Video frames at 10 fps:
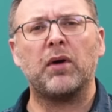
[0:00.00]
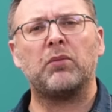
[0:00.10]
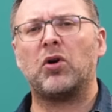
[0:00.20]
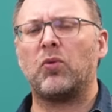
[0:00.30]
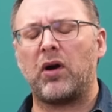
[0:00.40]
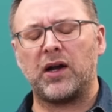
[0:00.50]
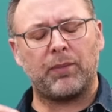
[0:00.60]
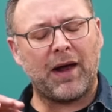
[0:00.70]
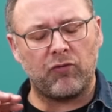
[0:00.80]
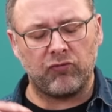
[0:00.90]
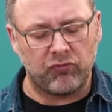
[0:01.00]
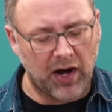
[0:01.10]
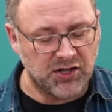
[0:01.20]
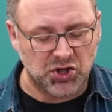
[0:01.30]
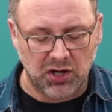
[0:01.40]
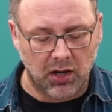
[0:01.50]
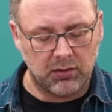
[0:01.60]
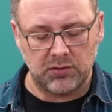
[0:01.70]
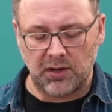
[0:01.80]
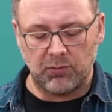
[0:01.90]
I'm not worrying about
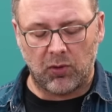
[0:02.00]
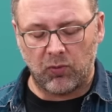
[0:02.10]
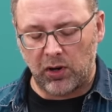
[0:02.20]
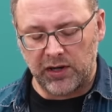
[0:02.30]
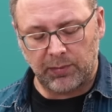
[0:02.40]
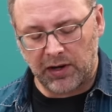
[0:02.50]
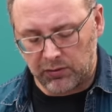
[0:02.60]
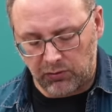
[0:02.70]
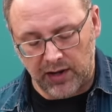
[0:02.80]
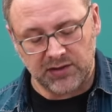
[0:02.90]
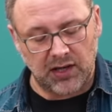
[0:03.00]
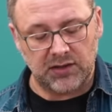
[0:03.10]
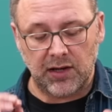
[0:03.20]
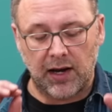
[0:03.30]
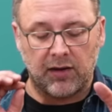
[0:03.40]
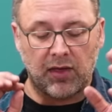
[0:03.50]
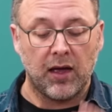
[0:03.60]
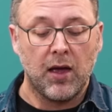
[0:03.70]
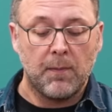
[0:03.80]
ratios, I'm not worrying about grind size and any of that,